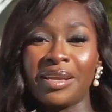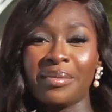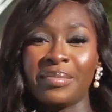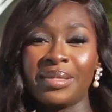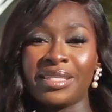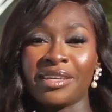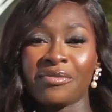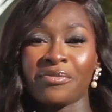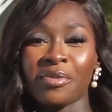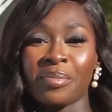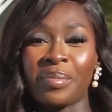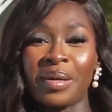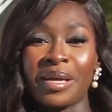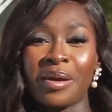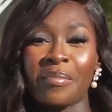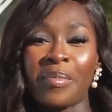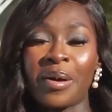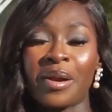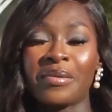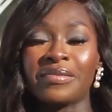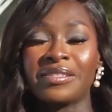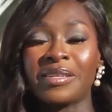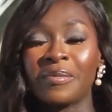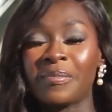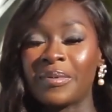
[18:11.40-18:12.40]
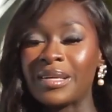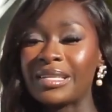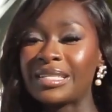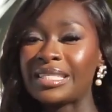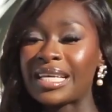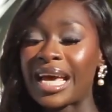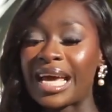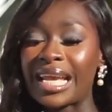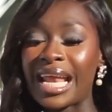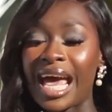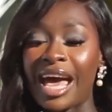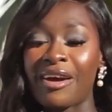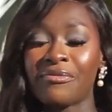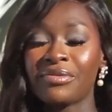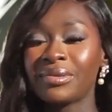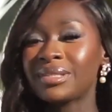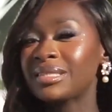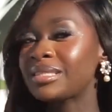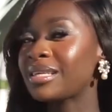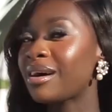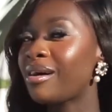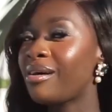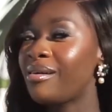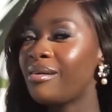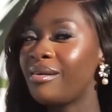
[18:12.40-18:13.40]
Limited for being a part of Sip and Chat.
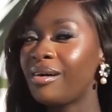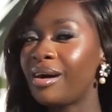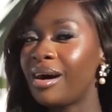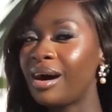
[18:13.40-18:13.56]
AfriCell,